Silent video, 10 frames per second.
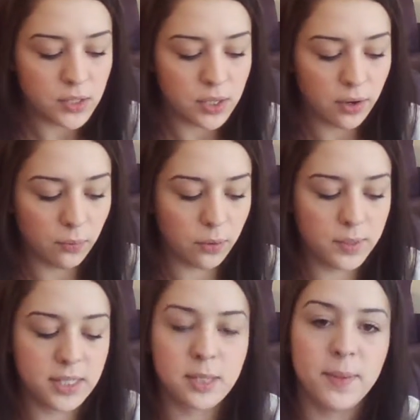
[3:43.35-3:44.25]
So
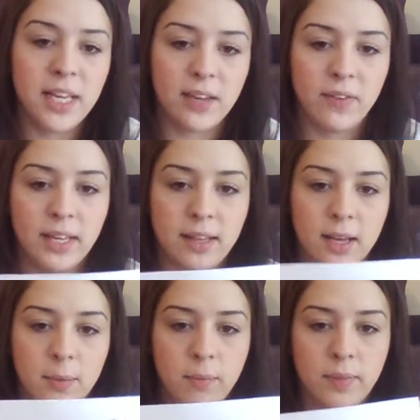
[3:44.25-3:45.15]
we'll just be giving
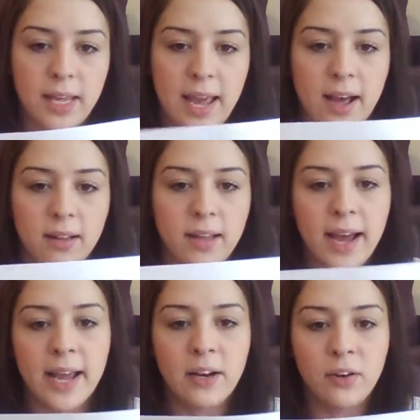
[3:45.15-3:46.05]
them the
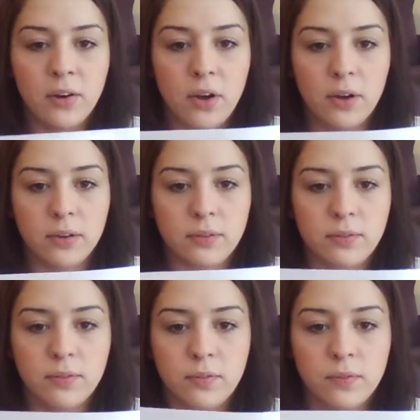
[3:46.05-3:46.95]
outline of